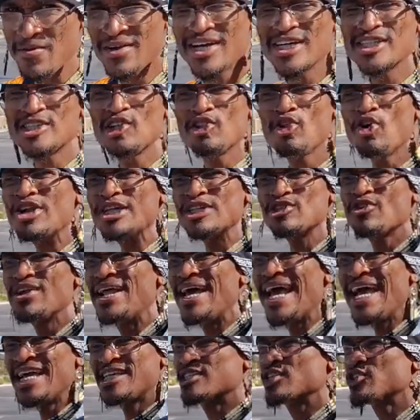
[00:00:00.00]
Because the Lord is
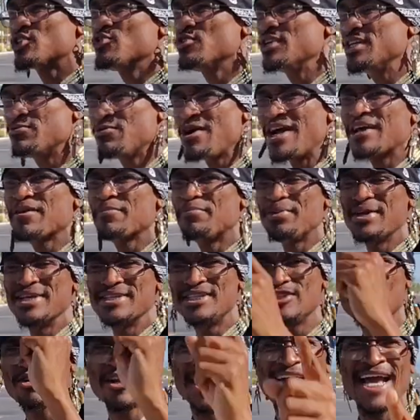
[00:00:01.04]
going to execute a
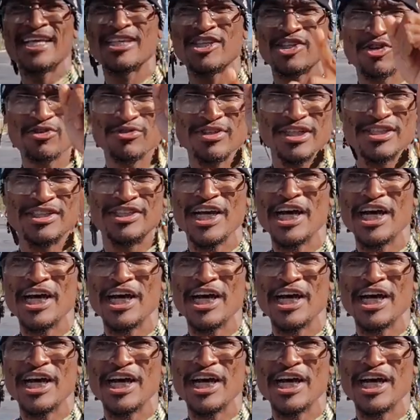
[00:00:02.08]
recompense. He's going to execute a